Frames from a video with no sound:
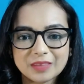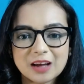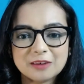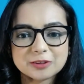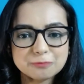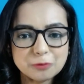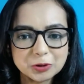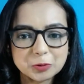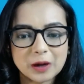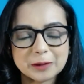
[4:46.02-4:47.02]
The fourth
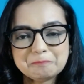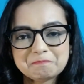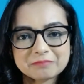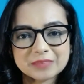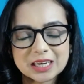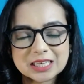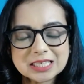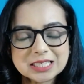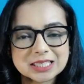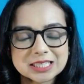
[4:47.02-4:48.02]
one
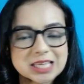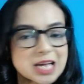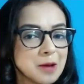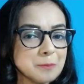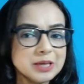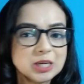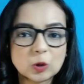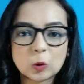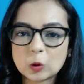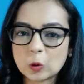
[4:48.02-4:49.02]
is being
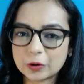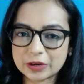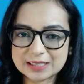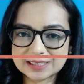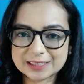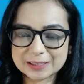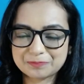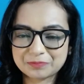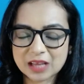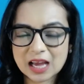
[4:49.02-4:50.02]
goal oriented.
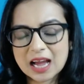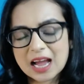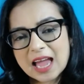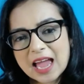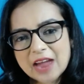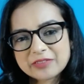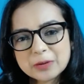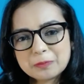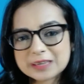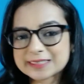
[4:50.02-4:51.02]
Every
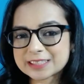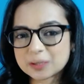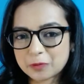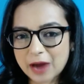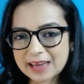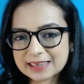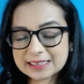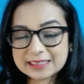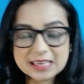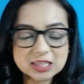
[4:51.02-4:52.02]
personal brand
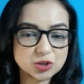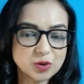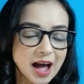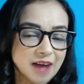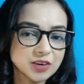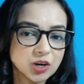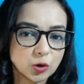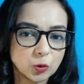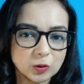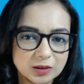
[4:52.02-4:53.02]
needs to have a
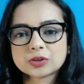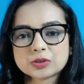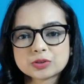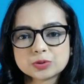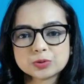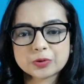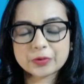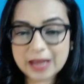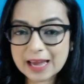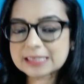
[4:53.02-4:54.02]
goal to
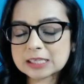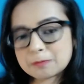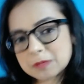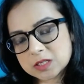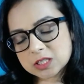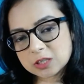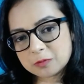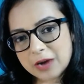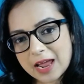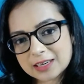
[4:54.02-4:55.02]
create a personal
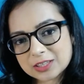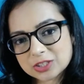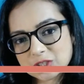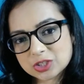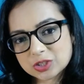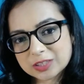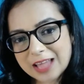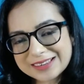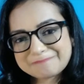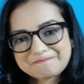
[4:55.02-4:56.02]
brand, so that
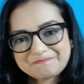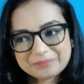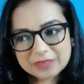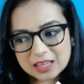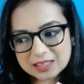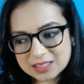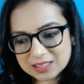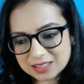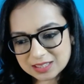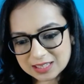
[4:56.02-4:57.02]

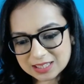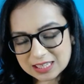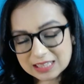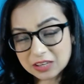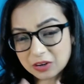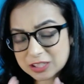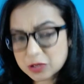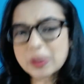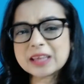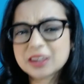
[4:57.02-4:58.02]
it's
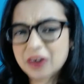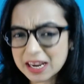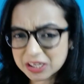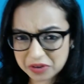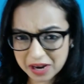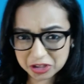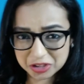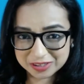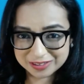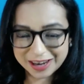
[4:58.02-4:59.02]
going in the right direction,
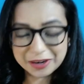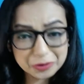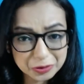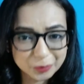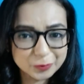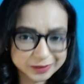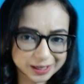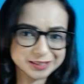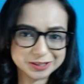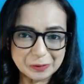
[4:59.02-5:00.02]
and you know that
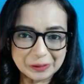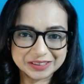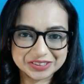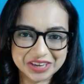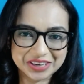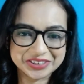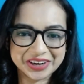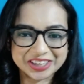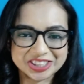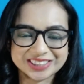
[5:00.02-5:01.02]
it's going in the right
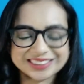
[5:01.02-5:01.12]
direction.